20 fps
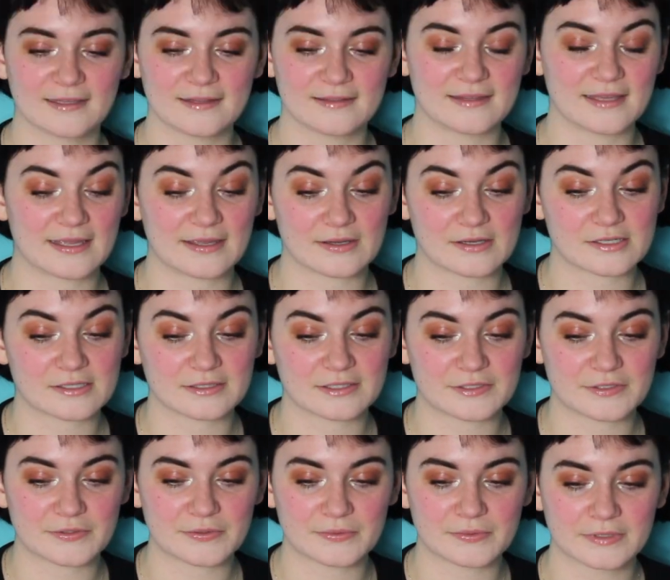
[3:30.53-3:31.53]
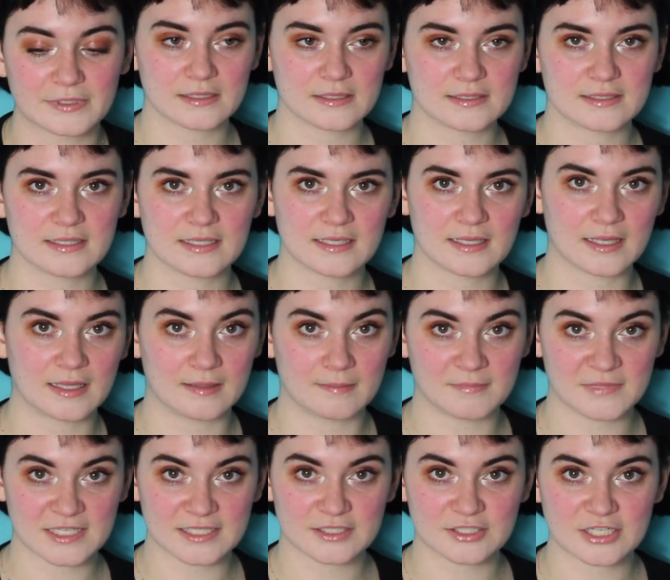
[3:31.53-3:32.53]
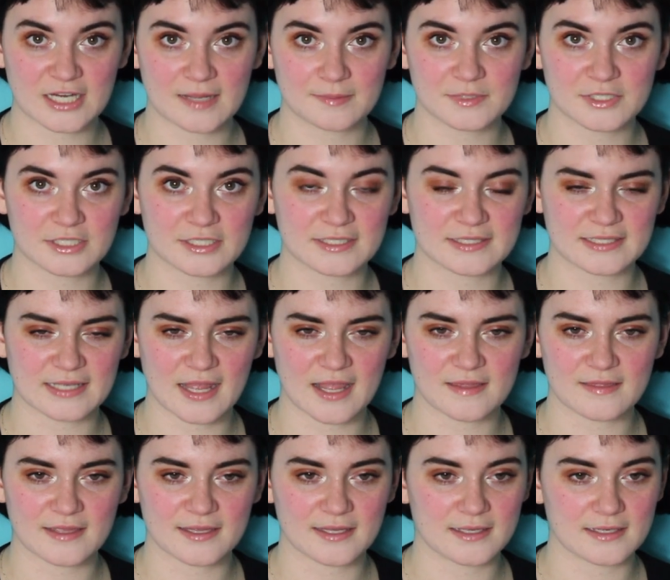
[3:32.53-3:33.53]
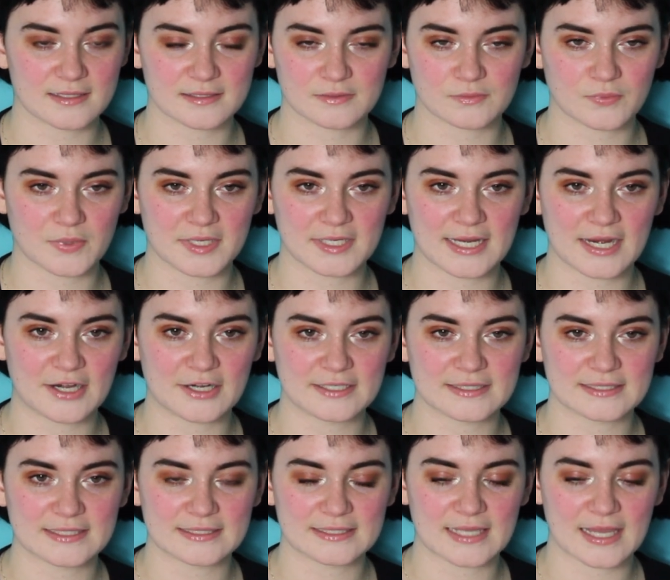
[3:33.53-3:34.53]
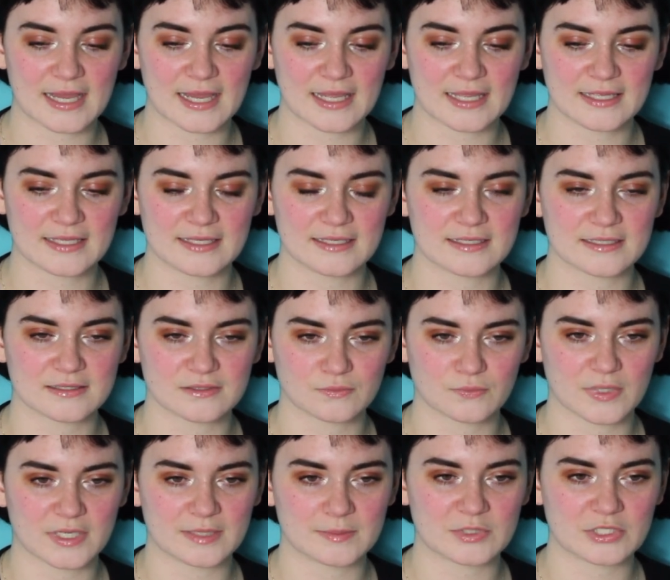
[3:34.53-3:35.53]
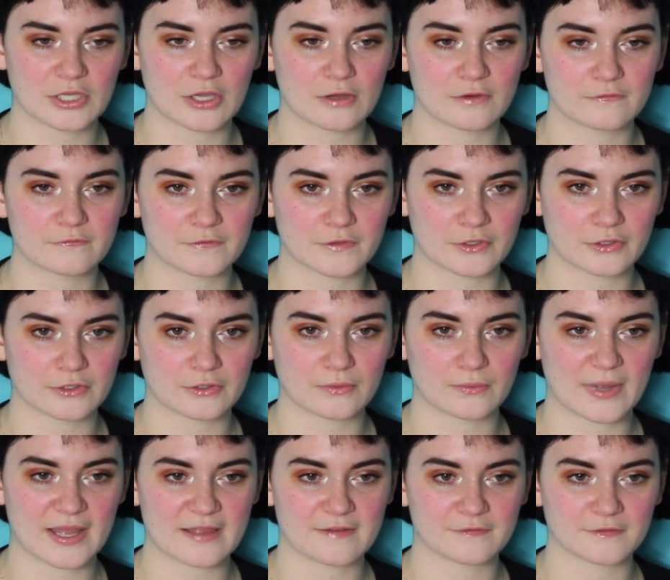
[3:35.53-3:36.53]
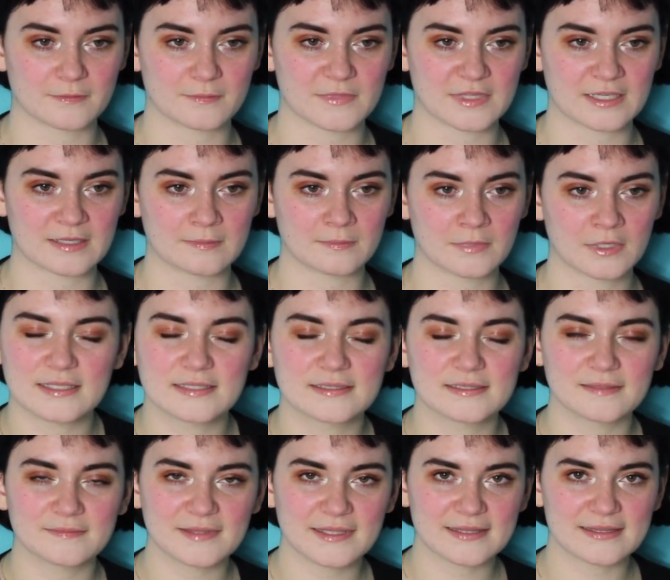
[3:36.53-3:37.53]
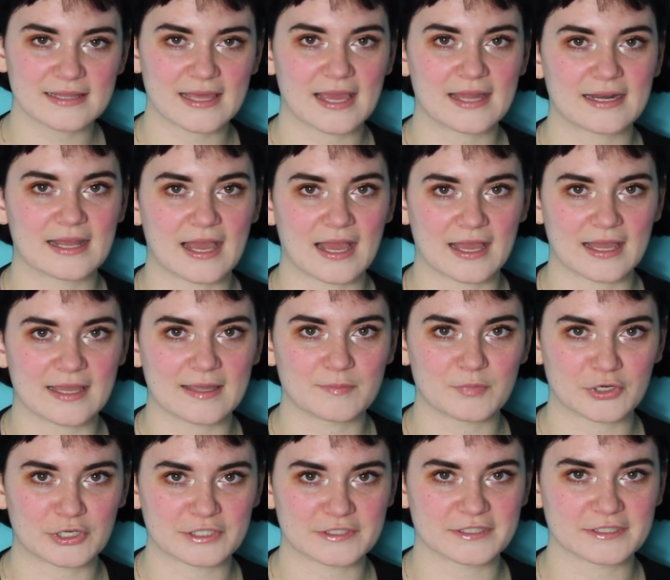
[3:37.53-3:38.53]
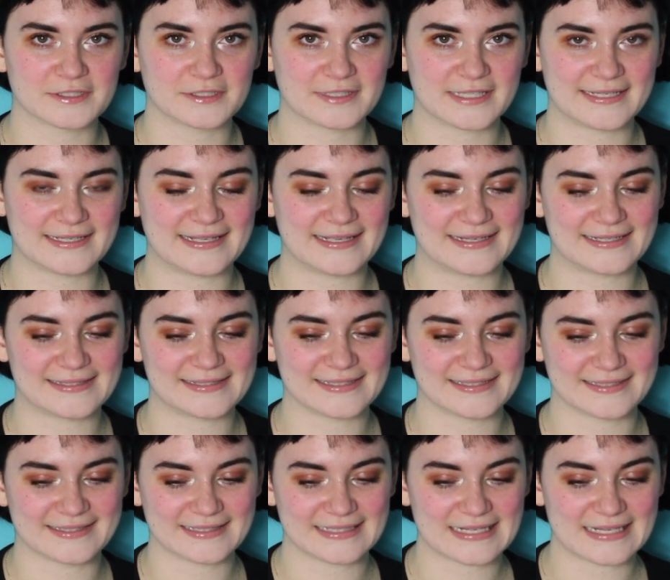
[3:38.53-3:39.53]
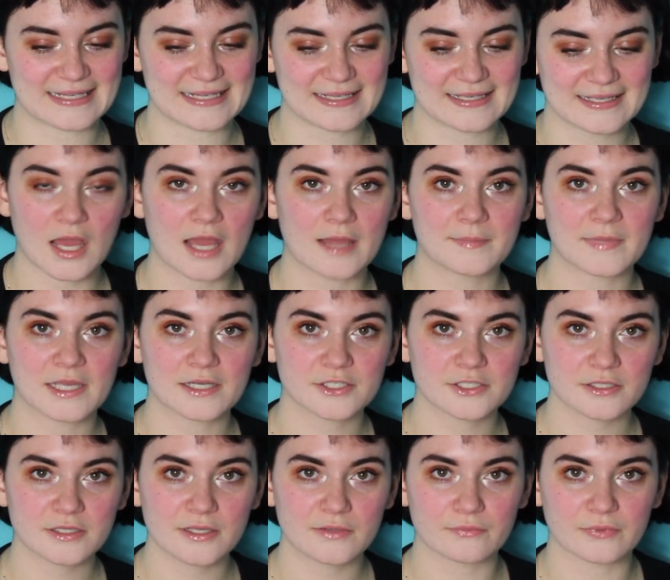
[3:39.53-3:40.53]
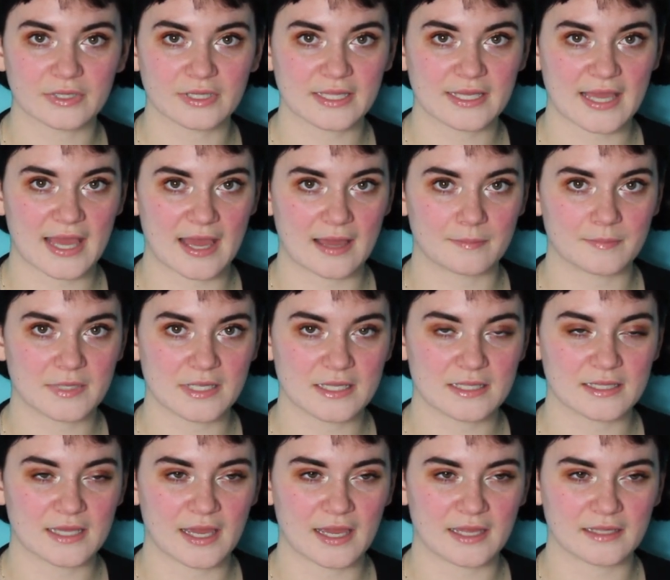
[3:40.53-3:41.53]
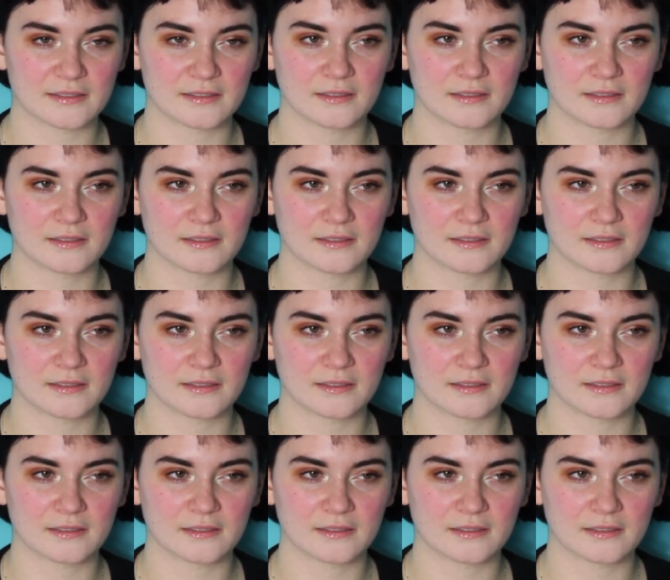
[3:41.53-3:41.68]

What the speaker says: They all do. Seeing him this chapter say that he doesn't want Eren to die, he doesn't want him to go further away from them, it's something that I personally needed to see. I'm actually really happy that